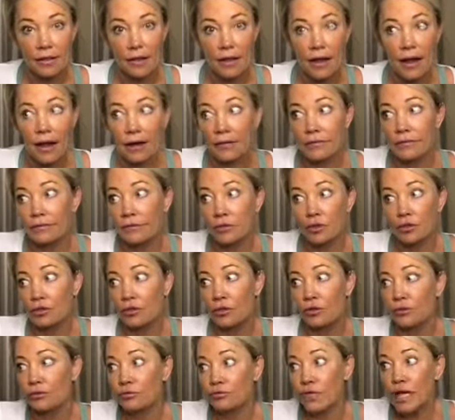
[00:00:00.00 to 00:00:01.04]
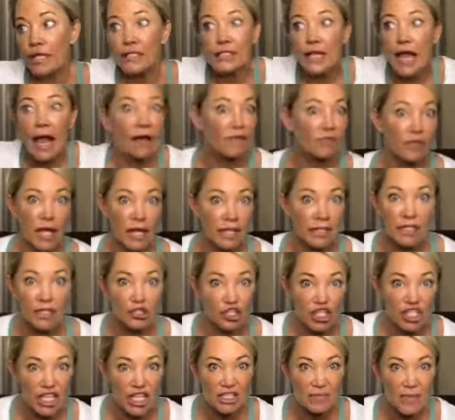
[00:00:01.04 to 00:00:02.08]
And who doesn't have legs, it
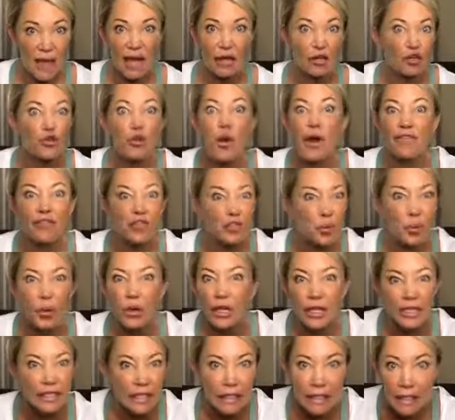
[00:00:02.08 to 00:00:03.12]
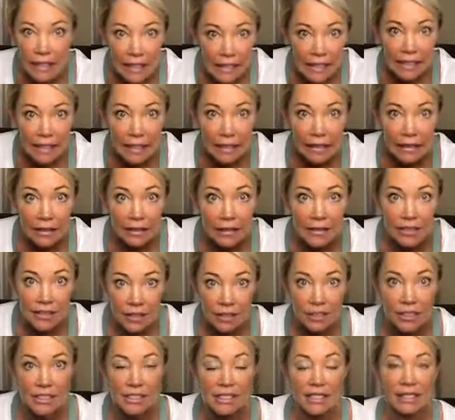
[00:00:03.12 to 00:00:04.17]
just doesn't matter. Whoever's willing to listen,
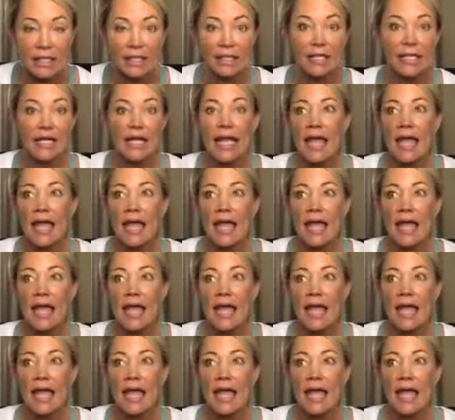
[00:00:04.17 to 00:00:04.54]
seriously.